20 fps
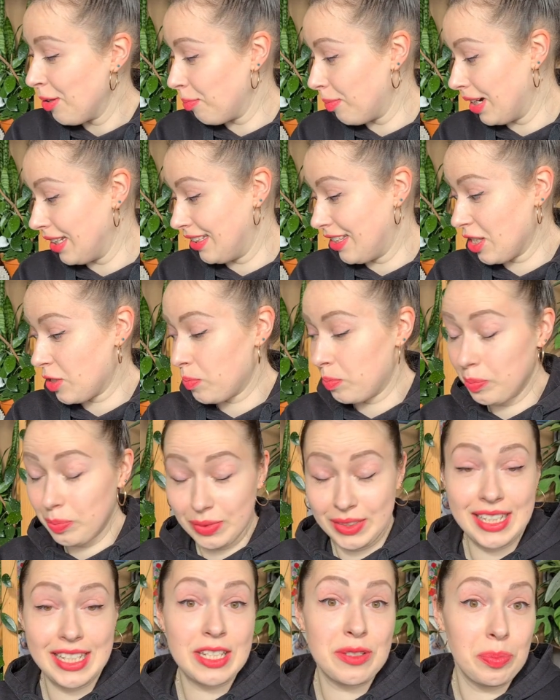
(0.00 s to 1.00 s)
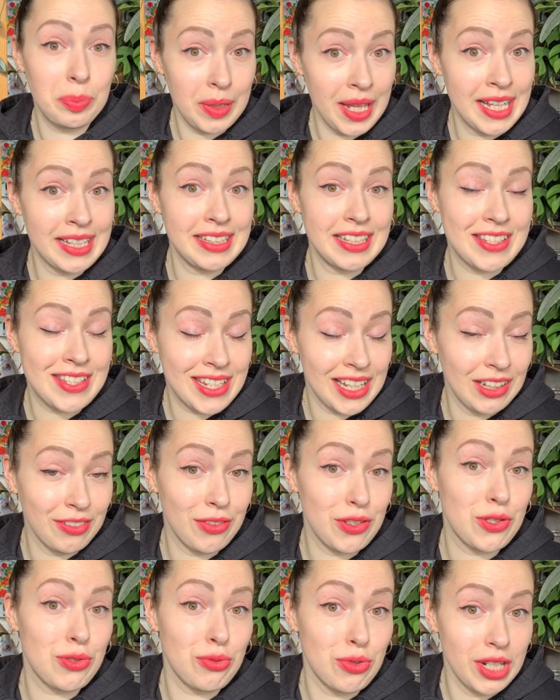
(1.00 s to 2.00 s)
But this this plant
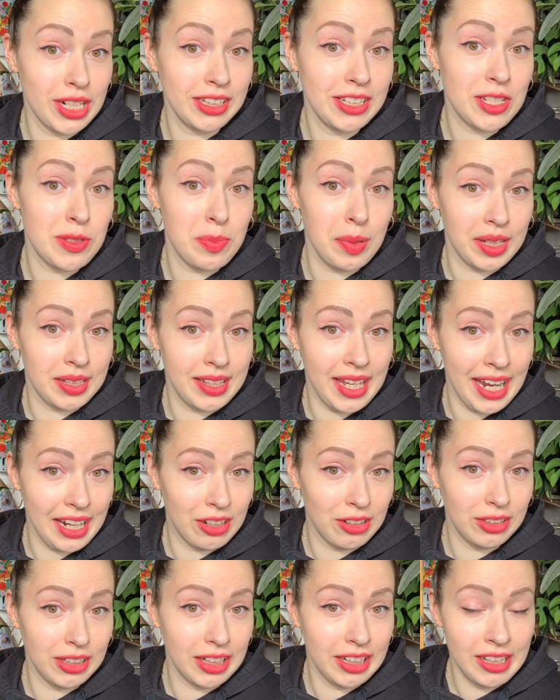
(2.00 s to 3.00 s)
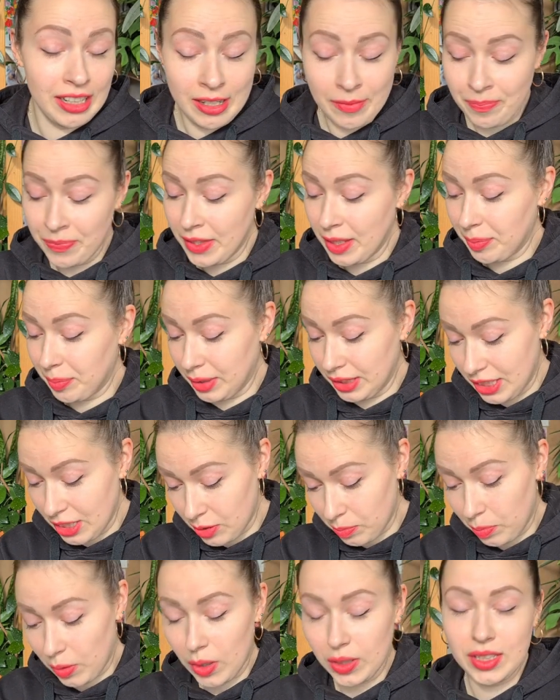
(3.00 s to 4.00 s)
itself is really spectacular, but
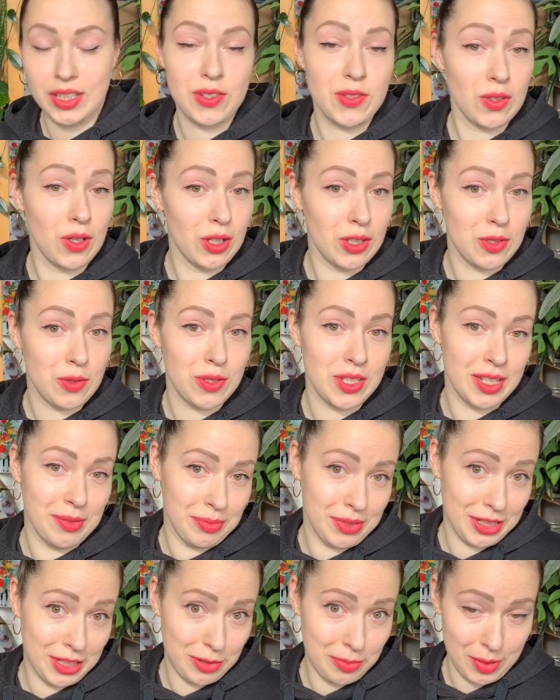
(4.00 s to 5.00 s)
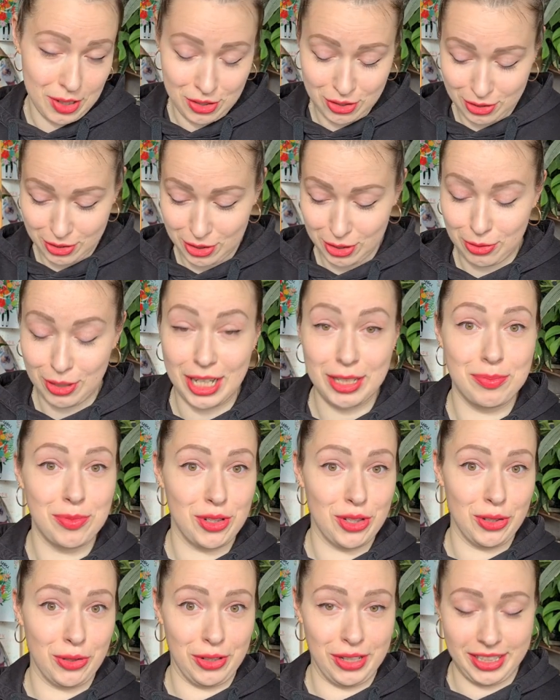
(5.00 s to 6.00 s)
this pot is also something special. So let me
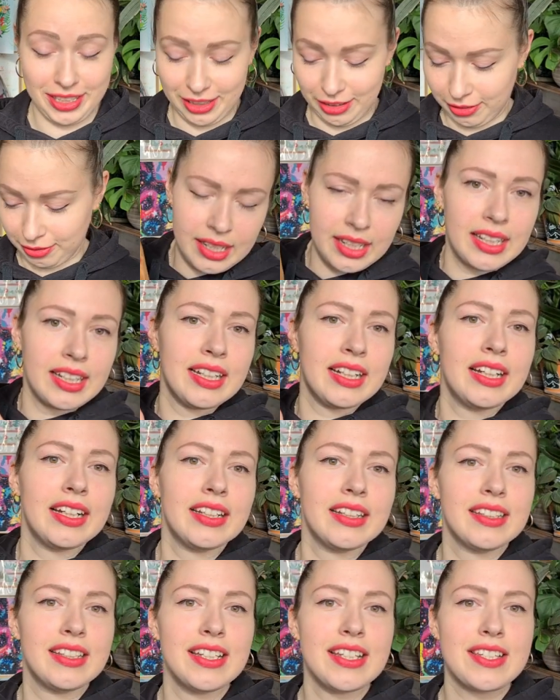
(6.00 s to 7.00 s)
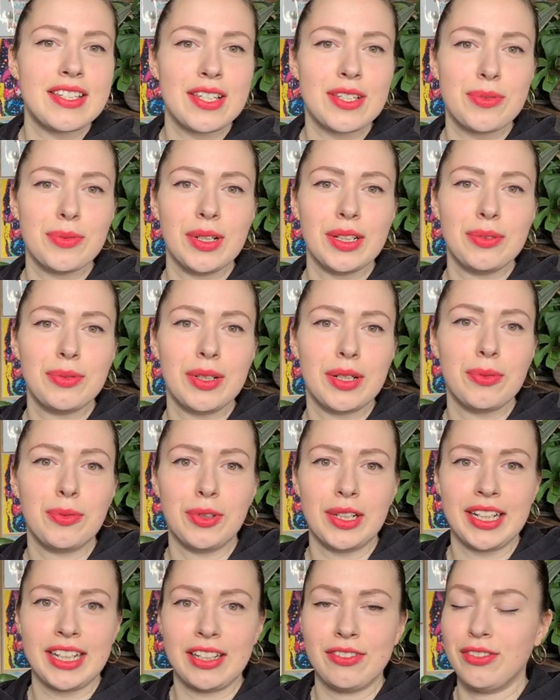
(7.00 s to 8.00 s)
show you. This is what we're
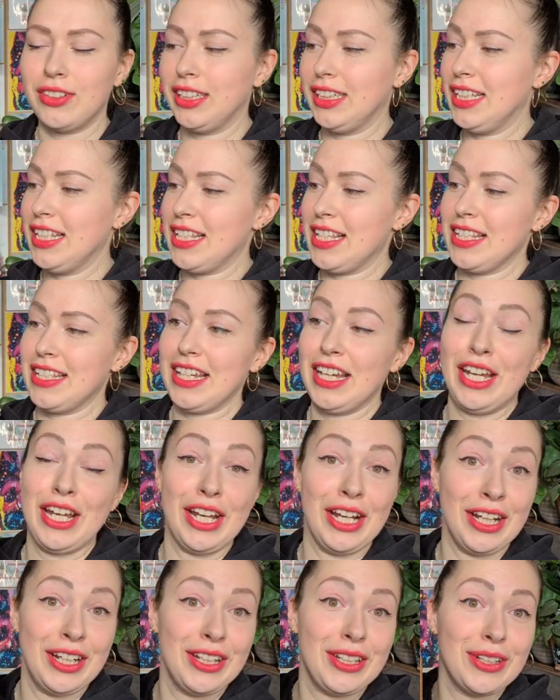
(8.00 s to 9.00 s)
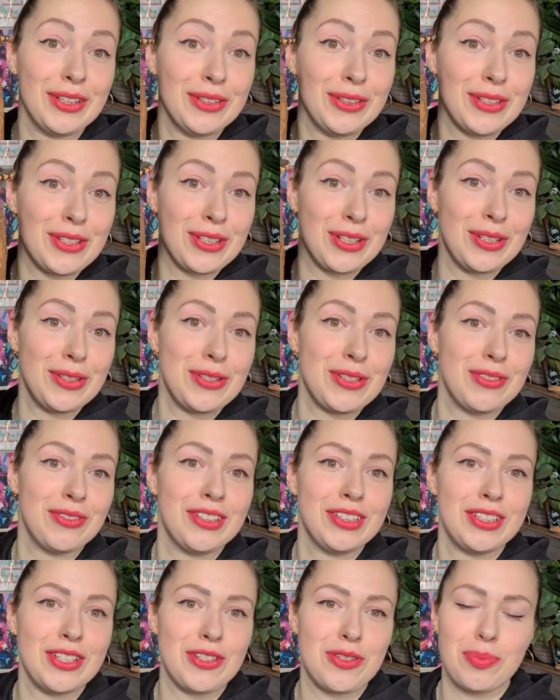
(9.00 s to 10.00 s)
working with. This is a huge, huge
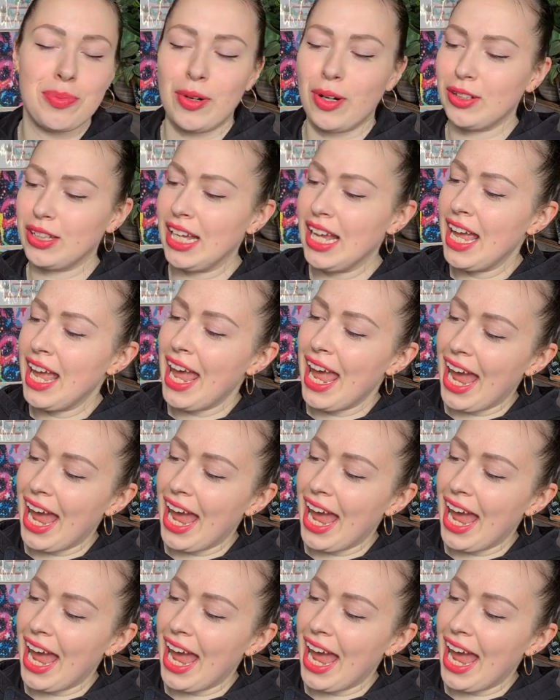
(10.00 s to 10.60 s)
vintage pot.